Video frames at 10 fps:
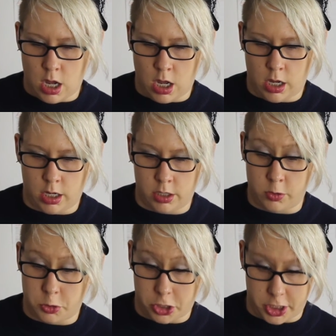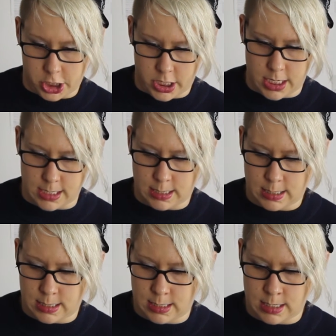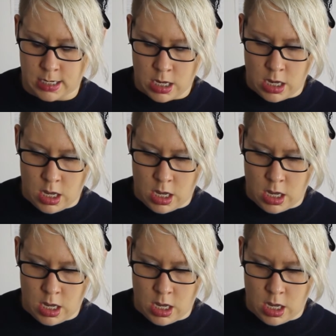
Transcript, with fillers: uh, nutritionists,